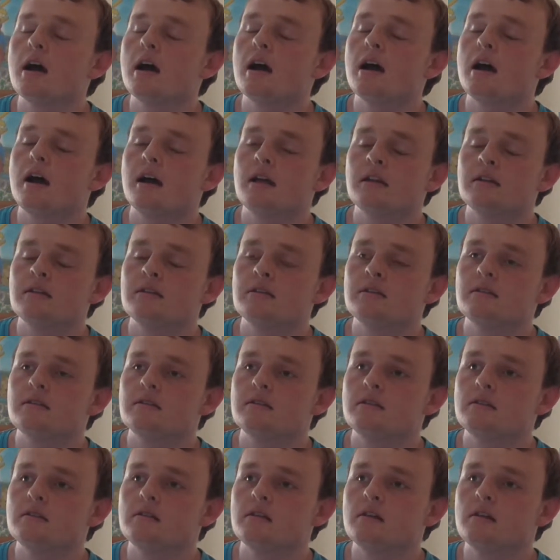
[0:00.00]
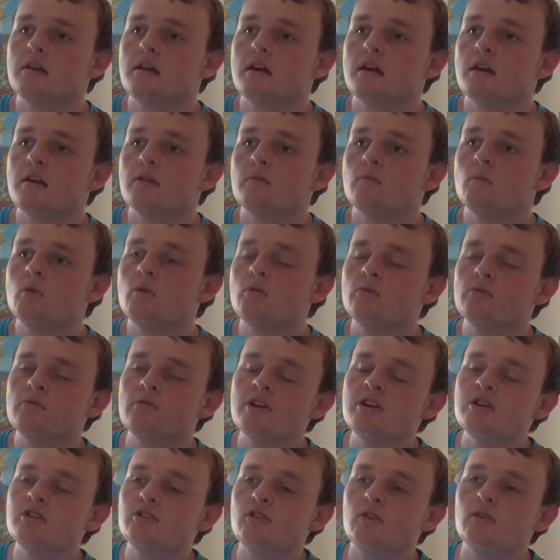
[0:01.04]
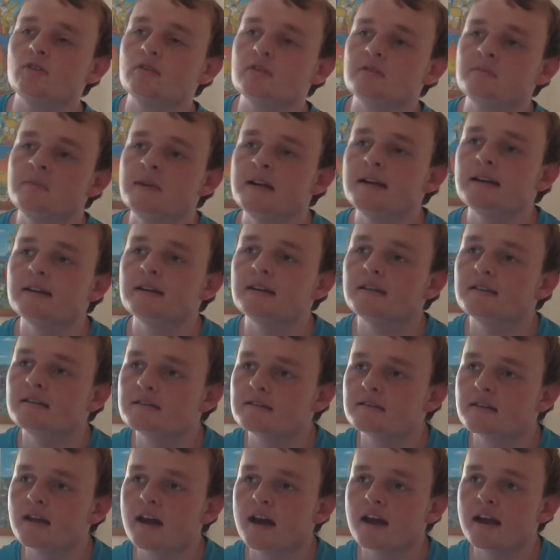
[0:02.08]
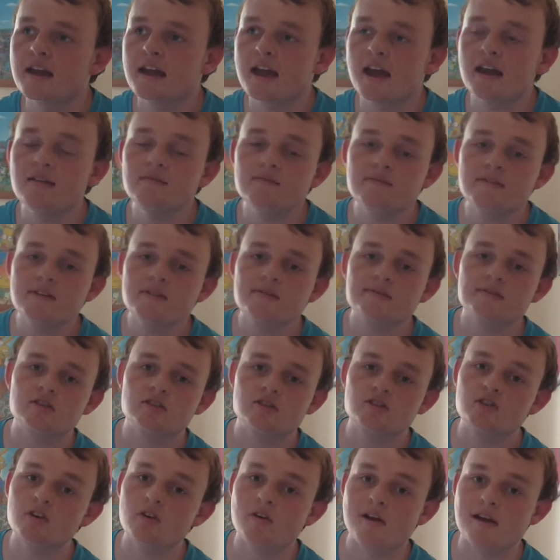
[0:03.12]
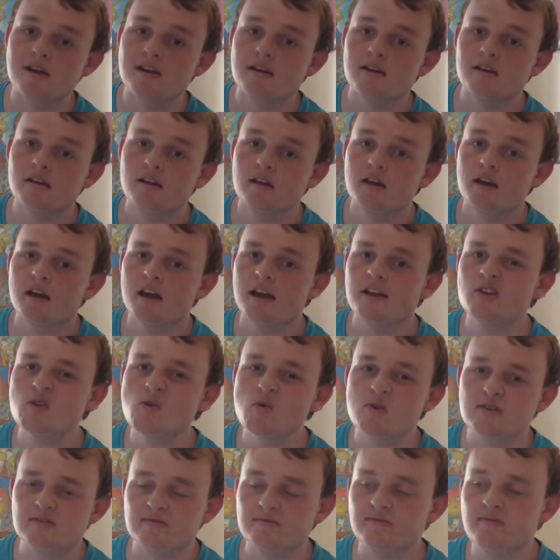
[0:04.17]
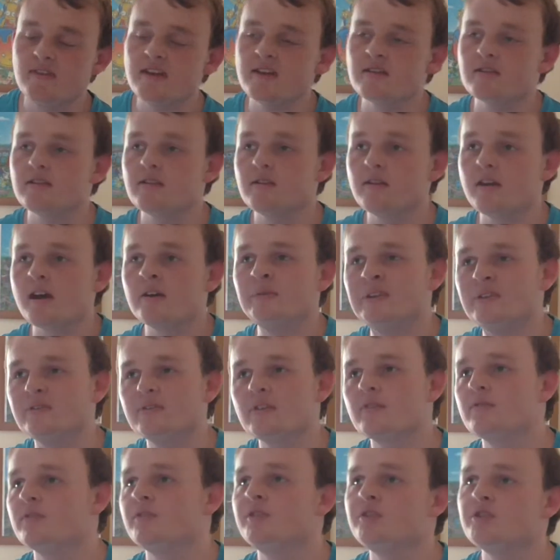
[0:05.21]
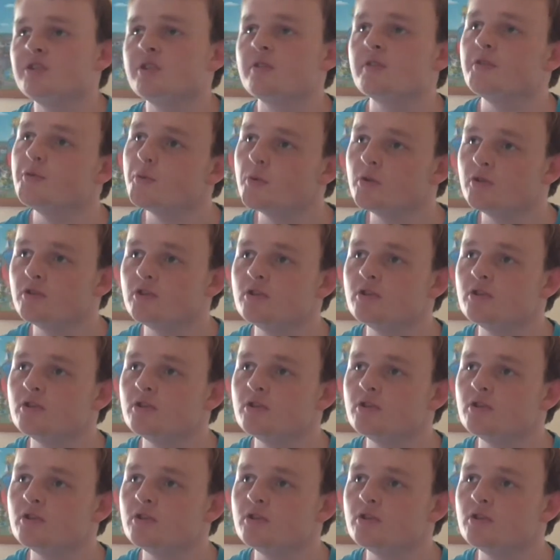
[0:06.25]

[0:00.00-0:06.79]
And what really shocks me is that it came fifth in the jury, and you would think coming fifth in the jury